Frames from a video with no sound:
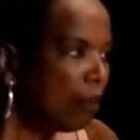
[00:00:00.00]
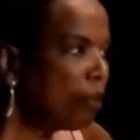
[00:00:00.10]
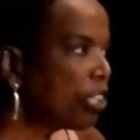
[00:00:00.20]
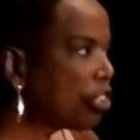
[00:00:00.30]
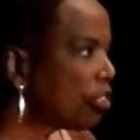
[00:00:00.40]

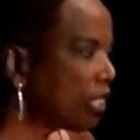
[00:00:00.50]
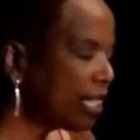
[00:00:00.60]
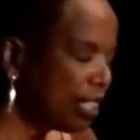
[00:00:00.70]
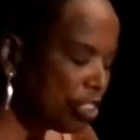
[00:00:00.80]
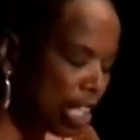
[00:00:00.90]
Pictures
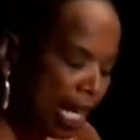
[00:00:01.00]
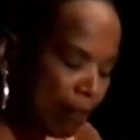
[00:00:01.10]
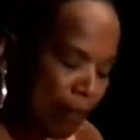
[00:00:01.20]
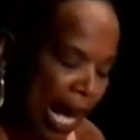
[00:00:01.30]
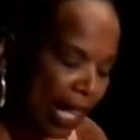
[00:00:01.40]
in
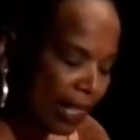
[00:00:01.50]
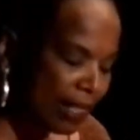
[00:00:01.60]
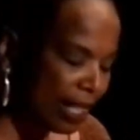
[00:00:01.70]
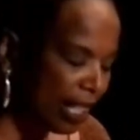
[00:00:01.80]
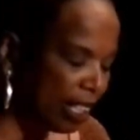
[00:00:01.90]
Jet
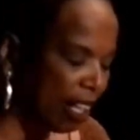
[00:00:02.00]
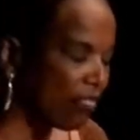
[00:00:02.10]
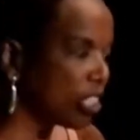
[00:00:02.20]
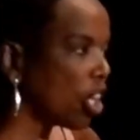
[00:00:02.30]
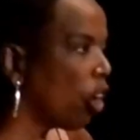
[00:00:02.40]
magazine of
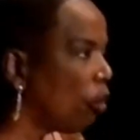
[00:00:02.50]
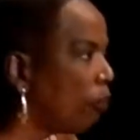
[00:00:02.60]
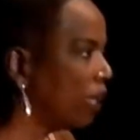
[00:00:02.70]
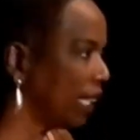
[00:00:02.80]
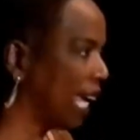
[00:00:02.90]
his
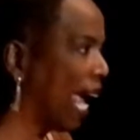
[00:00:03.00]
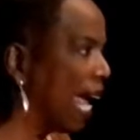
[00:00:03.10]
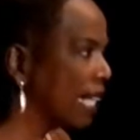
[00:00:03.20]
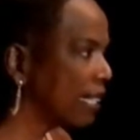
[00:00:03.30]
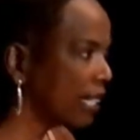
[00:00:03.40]
open
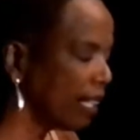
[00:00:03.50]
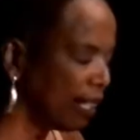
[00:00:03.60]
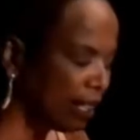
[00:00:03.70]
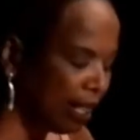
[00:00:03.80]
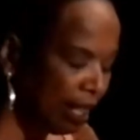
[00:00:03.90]

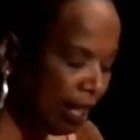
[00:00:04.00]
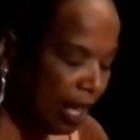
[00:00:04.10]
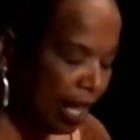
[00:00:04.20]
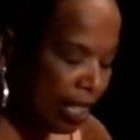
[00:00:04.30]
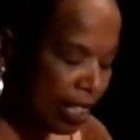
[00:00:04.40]
casket
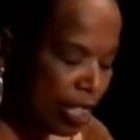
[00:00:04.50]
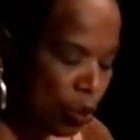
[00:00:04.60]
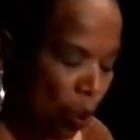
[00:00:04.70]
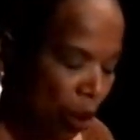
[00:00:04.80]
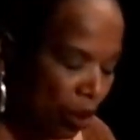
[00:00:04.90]
and his
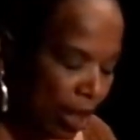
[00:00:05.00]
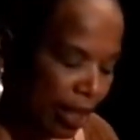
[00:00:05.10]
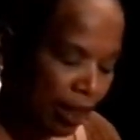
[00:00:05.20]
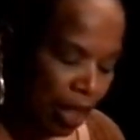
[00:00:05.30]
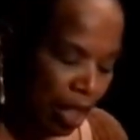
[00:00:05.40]

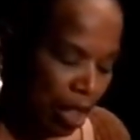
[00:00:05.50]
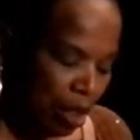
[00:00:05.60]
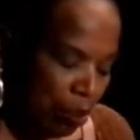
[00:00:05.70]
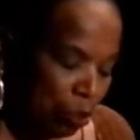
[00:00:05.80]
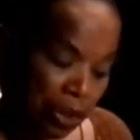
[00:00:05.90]
swollen,
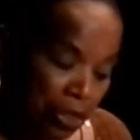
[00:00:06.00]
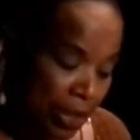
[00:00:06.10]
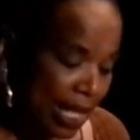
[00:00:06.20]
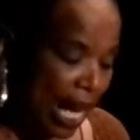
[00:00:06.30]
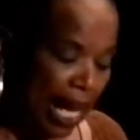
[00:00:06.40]

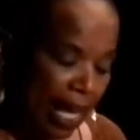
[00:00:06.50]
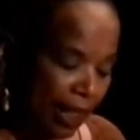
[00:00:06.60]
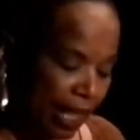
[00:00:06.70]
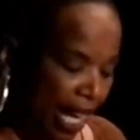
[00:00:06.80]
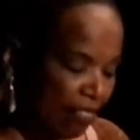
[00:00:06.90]
bruised
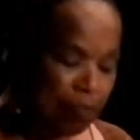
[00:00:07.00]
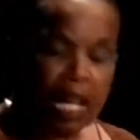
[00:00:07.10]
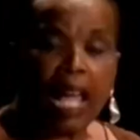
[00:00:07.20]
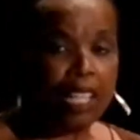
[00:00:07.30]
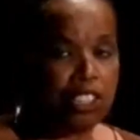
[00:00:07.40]
head gave
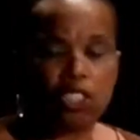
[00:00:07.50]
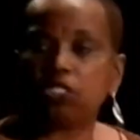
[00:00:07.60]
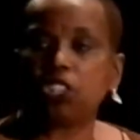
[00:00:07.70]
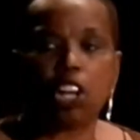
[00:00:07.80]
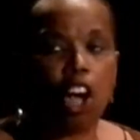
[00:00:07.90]
black
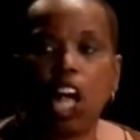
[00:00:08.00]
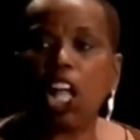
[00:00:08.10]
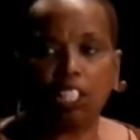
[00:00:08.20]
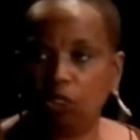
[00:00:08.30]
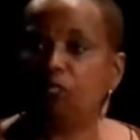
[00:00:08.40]
children
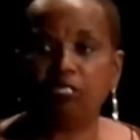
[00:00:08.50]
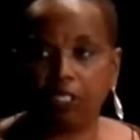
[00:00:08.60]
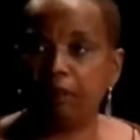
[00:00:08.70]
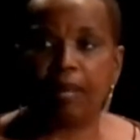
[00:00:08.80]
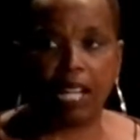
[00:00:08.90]
all over
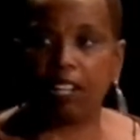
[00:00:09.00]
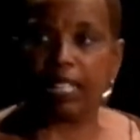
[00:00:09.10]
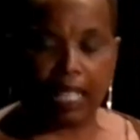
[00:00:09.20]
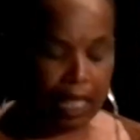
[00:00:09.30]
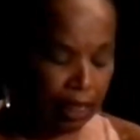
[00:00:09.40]

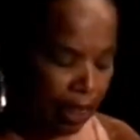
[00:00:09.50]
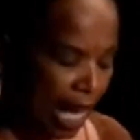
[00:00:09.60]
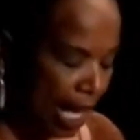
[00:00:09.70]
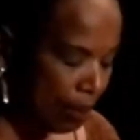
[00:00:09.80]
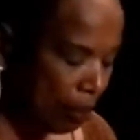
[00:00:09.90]
America
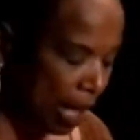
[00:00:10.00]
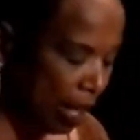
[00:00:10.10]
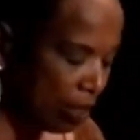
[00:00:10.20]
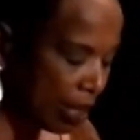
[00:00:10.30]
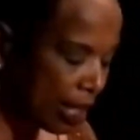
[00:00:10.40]

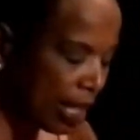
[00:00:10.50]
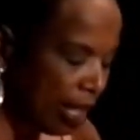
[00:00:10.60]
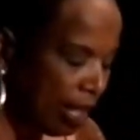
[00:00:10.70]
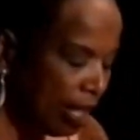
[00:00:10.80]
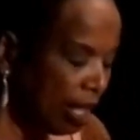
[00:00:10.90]
nightmares.
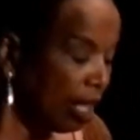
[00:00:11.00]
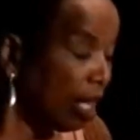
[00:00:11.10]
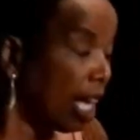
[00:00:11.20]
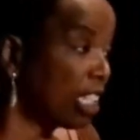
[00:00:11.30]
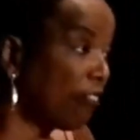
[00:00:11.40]

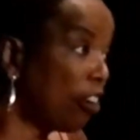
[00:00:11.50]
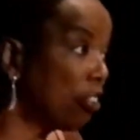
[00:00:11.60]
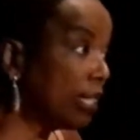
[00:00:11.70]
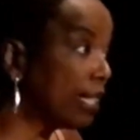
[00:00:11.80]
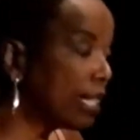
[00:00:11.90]
As the
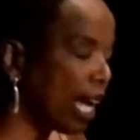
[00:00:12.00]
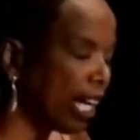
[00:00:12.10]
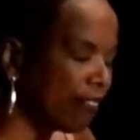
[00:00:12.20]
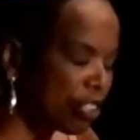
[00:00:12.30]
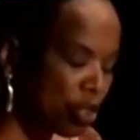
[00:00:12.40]
first
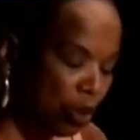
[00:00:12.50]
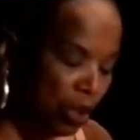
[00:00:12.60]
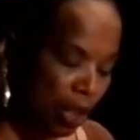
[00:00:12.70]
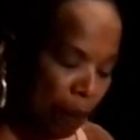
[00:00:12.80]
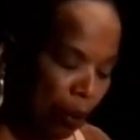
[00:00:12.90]
day of
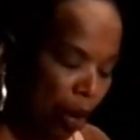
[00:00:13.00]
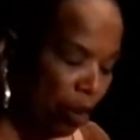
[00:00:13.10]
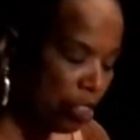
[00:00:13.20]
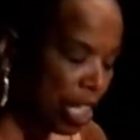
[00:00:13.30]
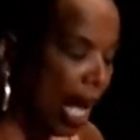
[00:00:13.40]
school approached,